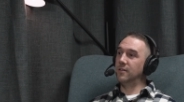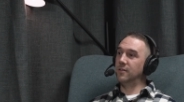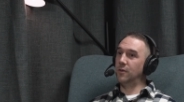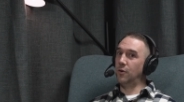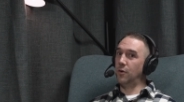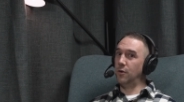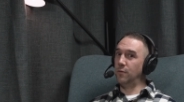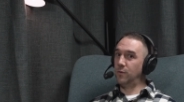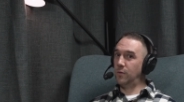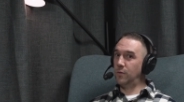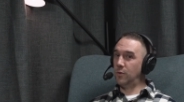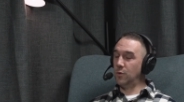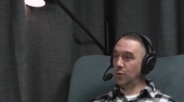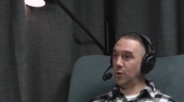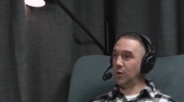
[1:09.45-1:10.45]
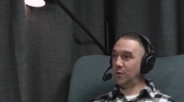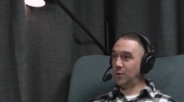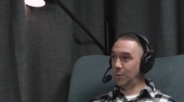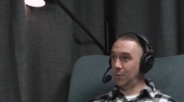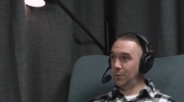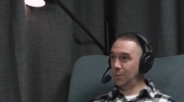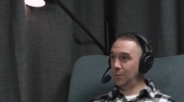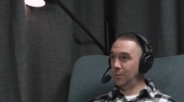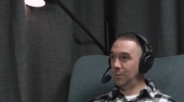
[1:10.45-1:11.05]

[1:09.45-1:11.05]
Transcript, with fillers: of quarter two,